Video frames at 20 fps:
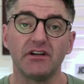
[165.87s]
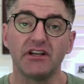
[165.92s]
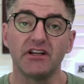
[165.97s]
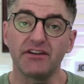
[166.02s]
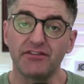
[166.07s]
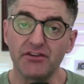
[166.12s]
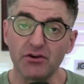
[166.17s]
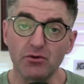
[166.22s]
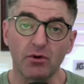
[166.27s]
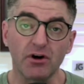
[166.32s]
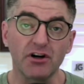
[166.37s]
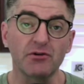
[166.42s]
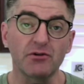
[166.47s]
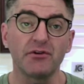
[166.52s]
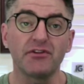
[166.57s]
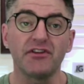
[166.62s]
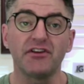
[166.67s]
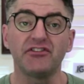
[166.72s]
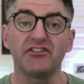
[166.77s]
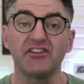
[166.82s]
If you work
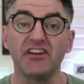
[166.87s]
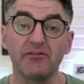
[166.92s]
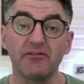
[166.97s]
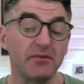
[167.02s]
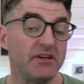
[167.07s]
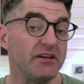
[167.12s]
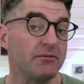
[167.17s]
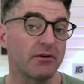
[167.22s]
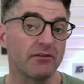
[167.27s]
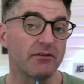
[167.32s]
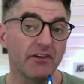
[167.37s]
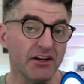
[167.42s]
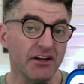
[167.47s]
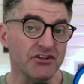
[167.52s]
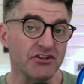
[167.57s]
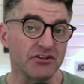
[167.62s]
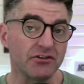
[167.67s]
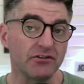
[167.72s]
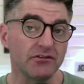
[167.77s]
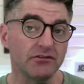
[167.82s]
with a CFP
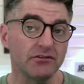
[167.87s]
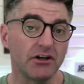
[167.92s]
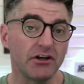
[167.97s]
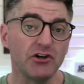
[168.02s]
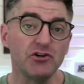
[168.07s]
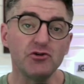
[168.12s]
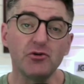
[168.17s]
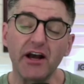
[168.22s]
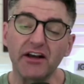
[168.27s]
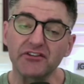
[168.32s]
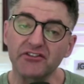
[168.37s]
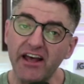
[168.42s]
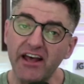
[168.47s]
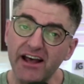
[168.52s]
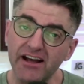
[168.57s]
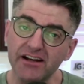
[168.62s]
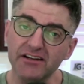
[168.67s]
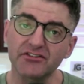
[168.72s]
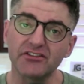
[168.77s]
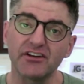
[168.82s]
professional who has
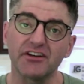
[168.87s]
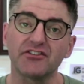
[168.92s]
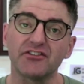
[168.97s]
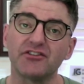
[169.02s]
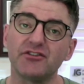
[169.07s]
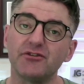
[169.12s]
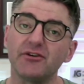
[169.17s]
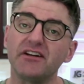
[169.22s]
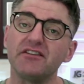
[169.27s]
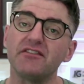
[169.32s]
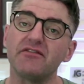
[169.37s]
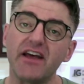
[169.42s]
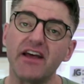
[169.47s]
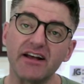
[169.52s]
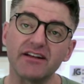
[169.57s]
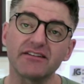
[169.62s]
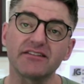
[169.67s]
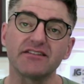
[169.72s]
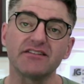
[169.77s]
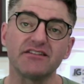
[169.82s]
access to
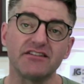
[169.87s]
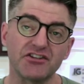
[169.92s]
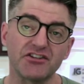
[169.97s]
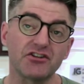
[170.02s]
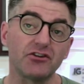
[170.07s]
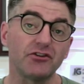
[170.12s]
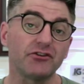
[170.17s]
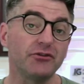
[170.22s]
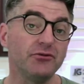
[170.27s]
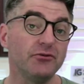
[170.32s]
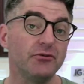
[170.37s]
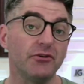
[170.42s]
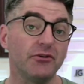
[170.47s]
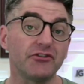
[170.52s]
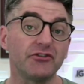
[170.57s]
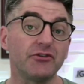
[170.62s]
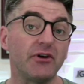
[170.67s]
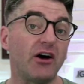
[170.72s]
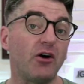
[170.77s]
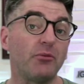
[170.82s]
advanced digital
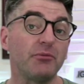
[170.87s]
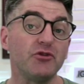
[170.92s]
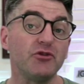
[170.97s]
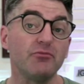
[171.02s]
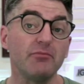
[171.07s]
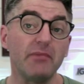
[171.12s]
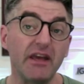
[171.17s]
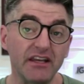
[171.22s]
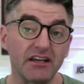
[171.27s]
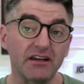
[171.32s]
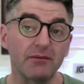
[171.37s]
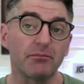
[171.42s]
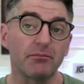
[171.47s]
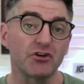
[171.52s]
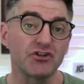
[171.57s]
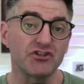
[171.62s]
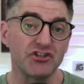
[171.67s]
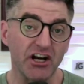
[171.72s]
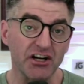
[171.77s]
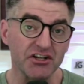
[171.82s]
tools to help you make
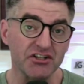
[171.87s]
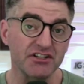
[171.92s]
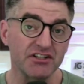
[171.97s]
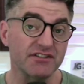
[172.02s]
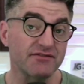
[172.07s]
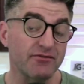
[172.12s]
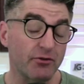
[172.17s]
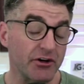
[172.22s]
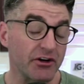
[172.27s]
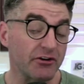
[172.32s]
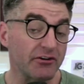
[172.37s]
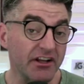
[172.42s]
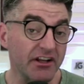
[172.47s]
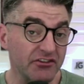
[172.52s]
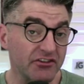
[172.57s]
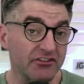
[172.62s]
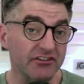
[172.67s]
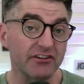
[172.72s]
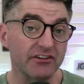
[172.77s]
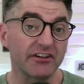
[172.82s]
projections for your
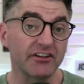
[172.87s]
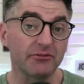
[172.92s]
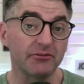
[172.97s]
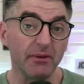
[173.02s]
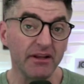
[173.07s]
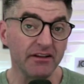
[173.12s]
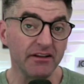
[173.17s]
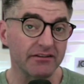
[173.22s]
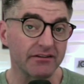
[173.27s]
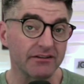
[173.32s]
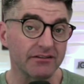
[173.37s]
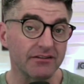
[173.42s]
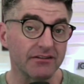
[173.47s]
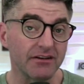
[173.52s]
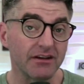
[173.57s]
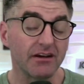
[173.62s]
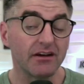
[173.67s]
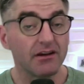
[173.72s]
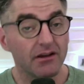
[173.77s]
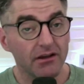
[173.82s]
necessary expenses,
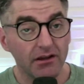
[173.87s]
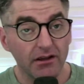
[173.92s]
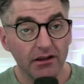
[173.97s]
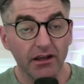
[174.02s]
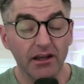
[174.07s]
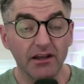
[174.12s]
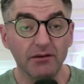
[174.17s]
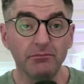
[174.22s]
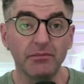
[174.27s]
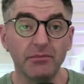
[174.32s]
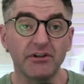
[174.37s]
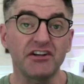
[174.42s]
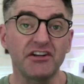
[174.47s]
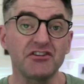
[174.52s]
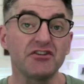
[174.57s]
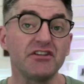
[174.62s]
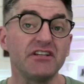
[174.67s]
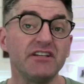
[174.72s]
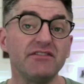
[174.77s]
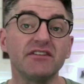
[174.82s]
and
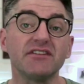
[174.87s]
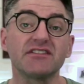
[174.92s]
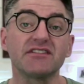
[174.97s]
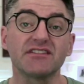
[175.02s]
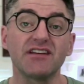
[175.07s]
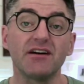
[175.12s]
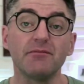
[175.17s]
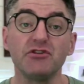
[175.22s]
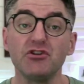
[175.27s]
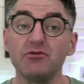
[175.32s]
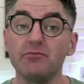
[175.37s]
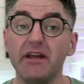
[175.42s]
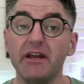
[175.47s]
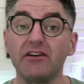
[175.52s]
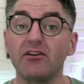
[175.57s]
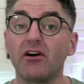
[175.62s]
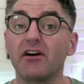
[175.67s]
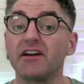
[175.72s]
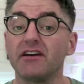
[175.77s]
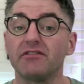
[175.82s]
potentially even some you
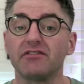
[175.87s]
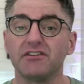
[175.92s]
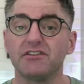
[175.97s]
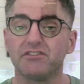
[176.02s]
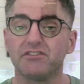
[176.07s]
may not have